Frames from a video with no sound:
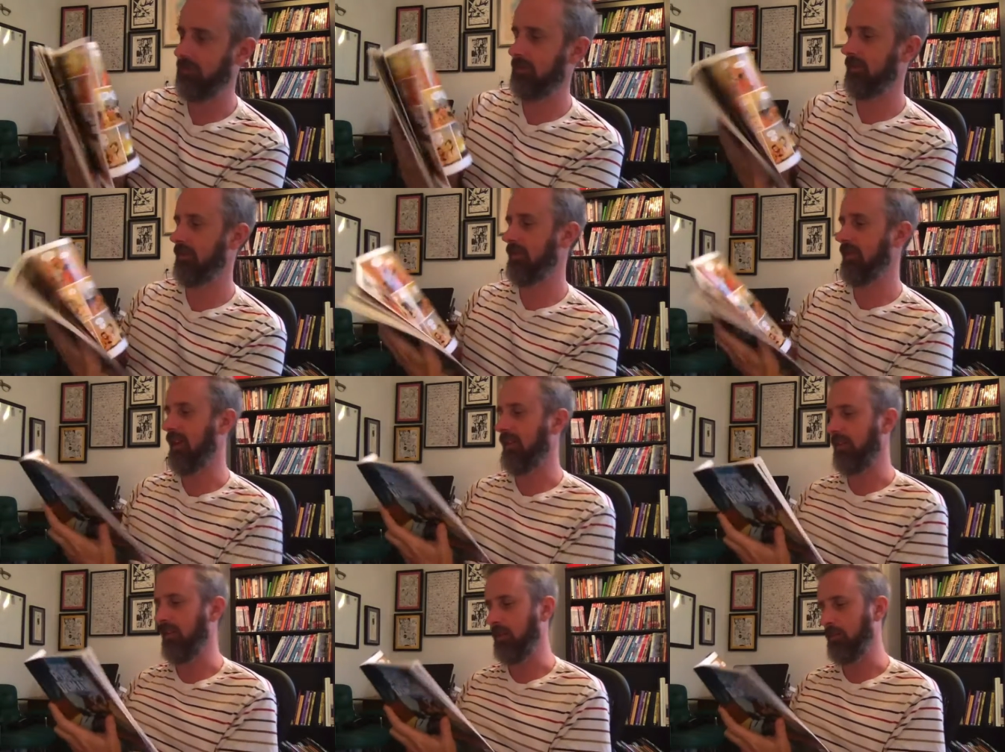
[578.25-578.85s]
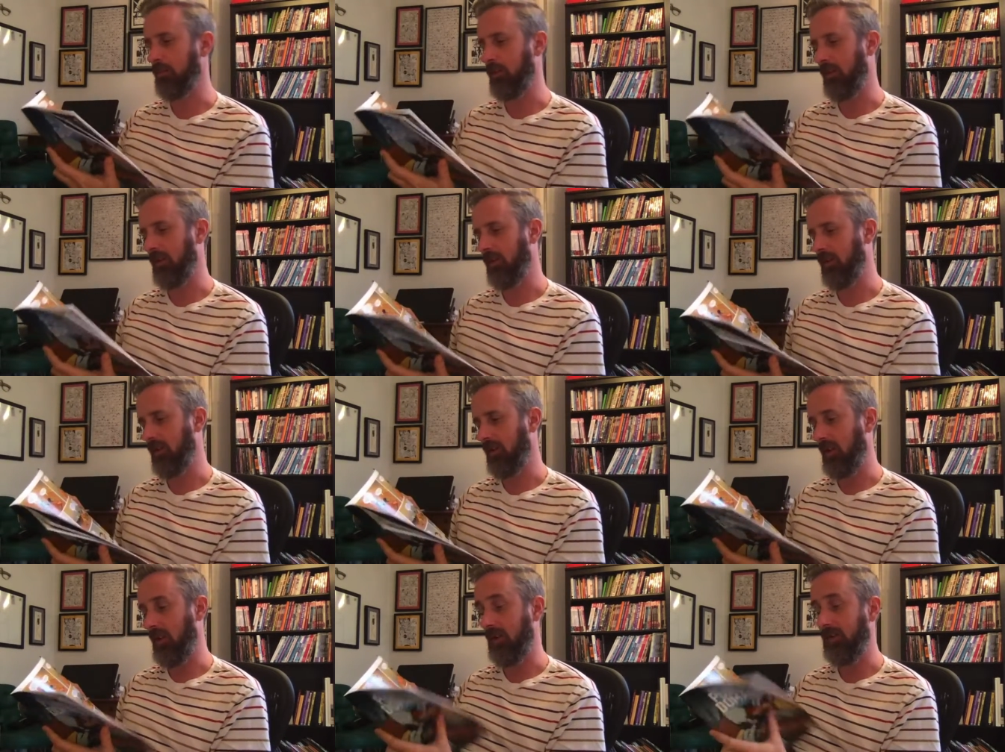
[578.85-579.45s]
It takes up
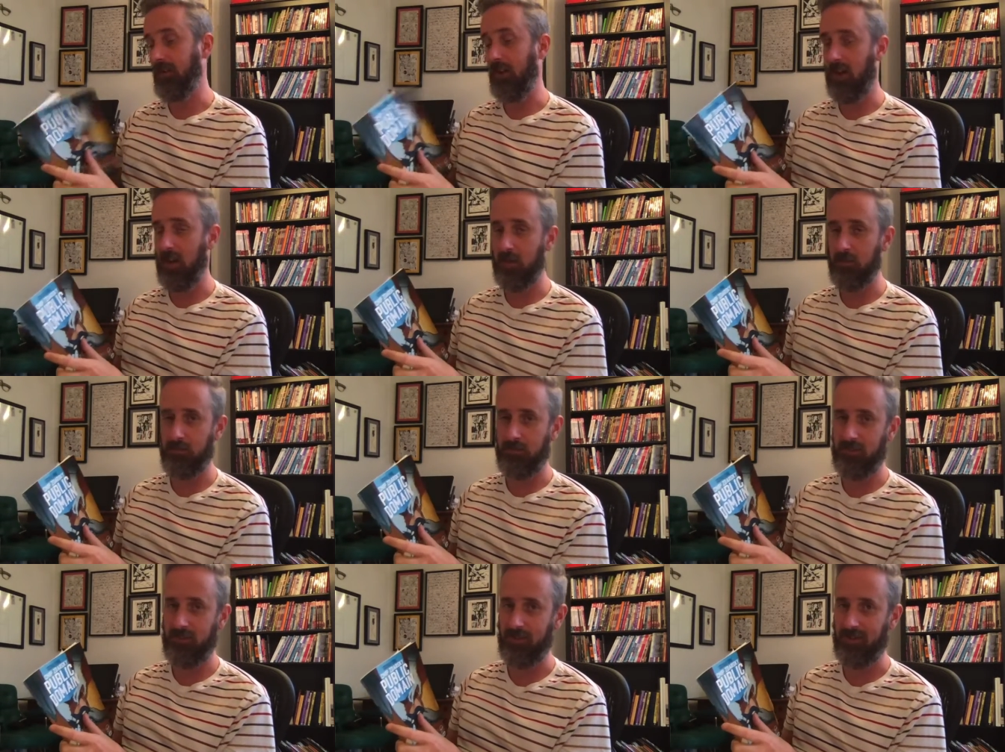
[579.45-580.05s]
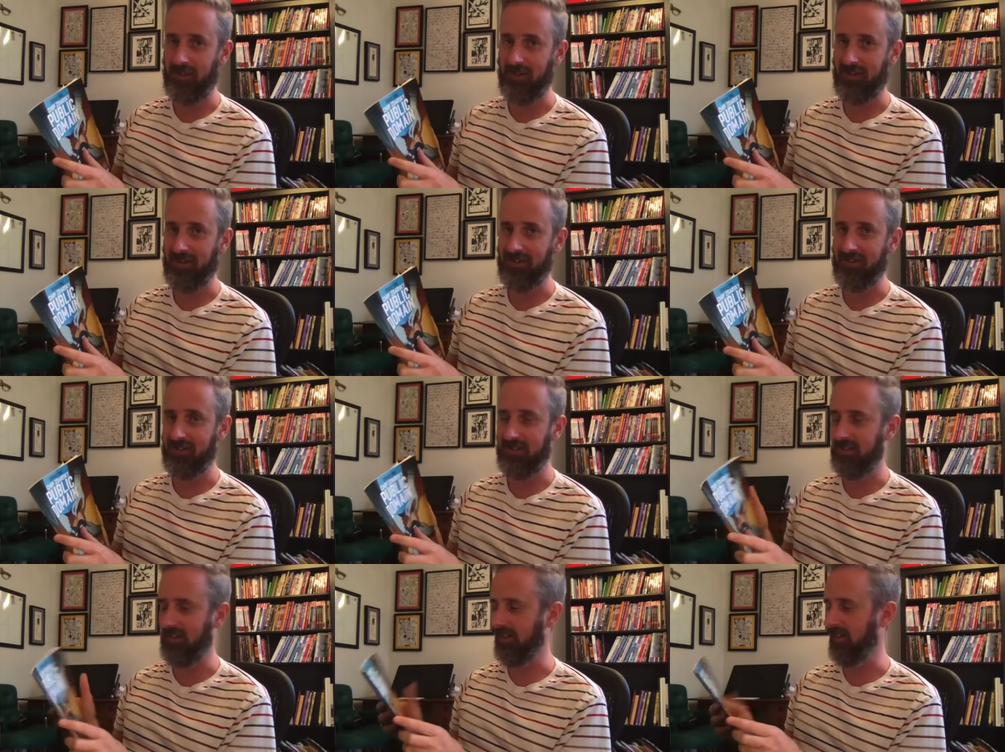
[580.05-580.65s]
a lot of time
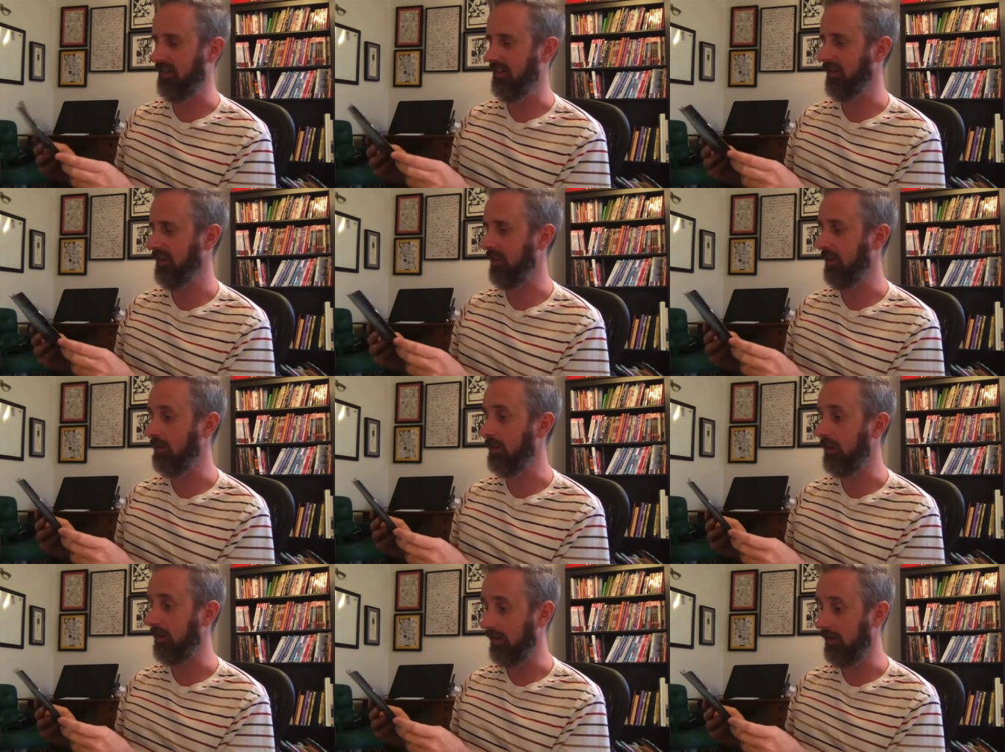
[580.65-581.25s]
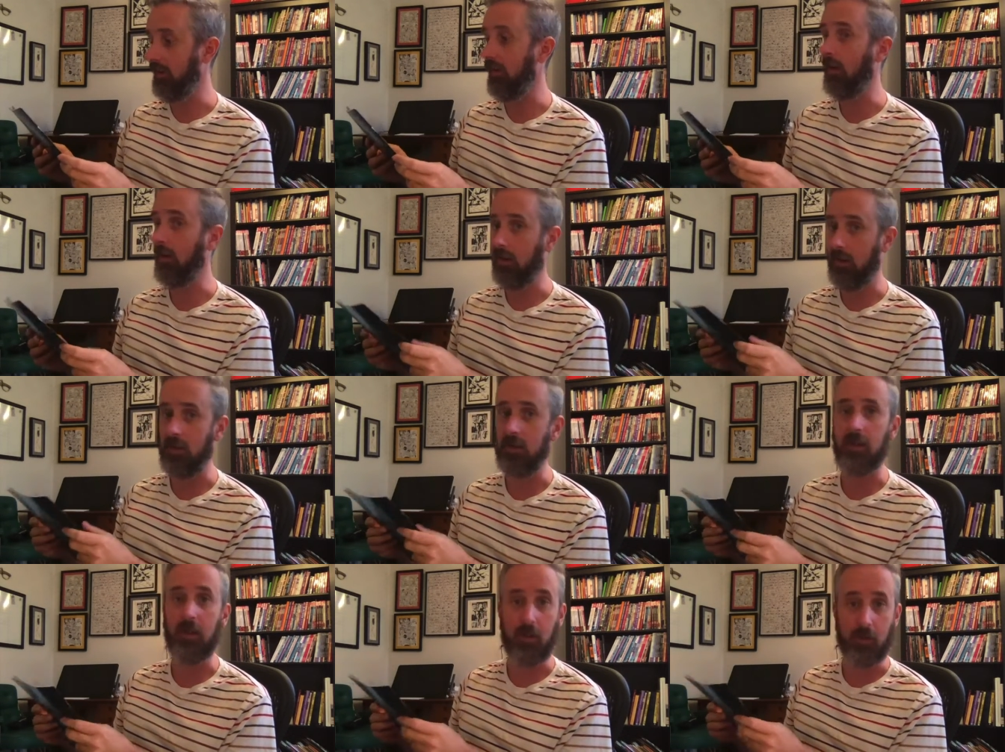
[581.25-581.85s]
and can be a little
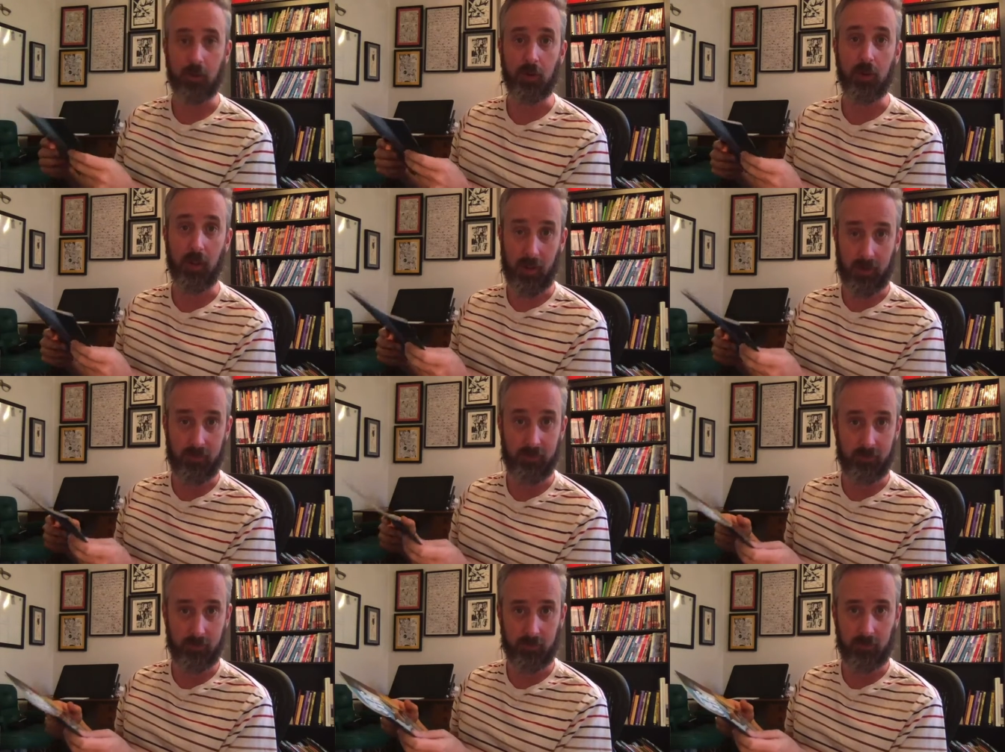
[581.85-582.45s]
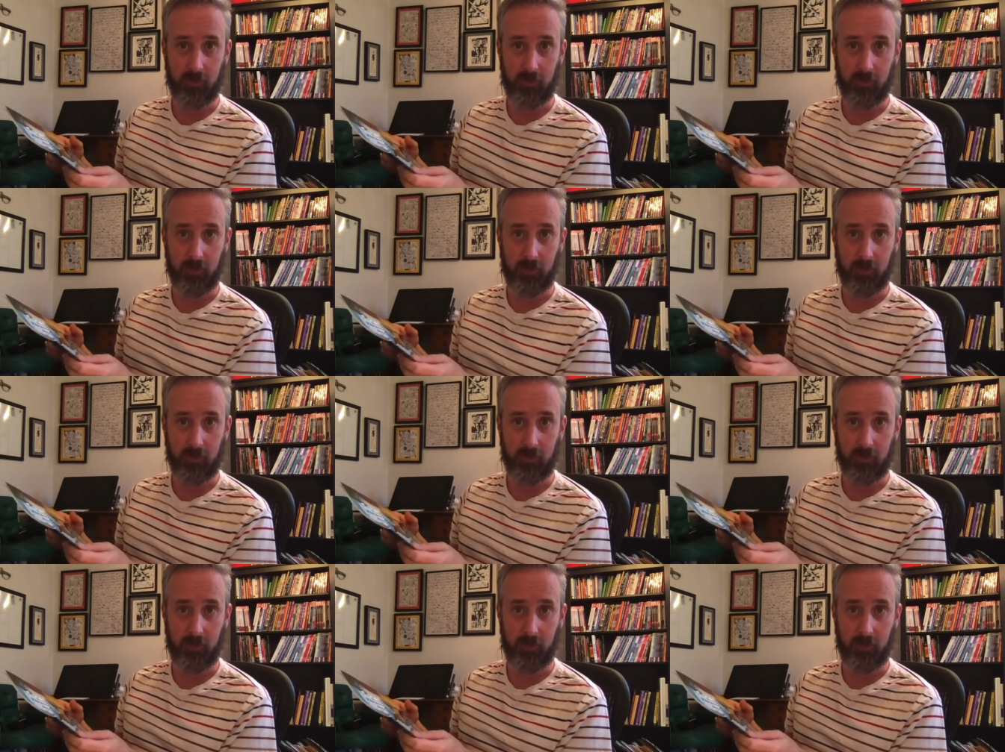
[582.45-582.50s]
hard on your life